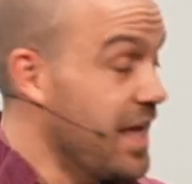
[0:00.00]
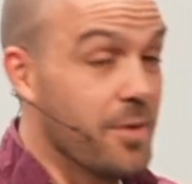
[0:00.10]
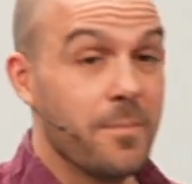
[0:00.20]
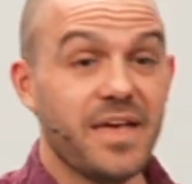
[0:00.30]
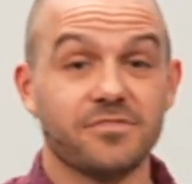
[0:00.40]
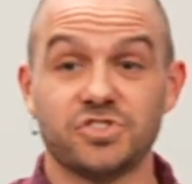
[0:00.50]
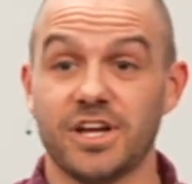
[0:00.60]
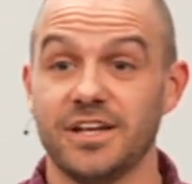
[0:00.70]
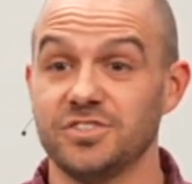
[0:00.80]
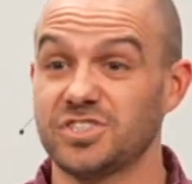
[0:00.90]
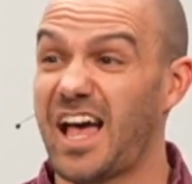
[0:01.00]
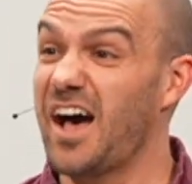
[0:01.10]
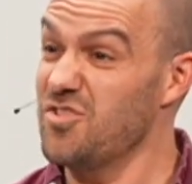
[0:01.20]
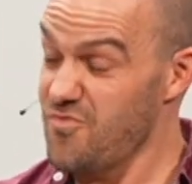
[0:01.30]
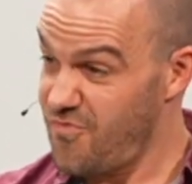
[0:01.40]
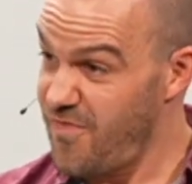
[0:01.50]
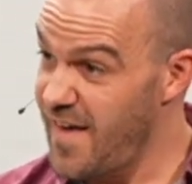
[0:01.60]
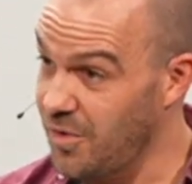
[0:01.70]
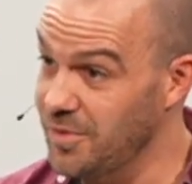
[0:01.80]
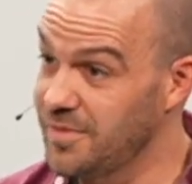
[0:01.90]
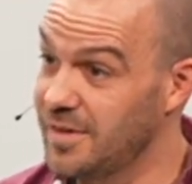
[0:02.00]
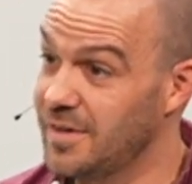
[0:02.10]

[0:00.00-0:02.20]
It may have changed how you felt.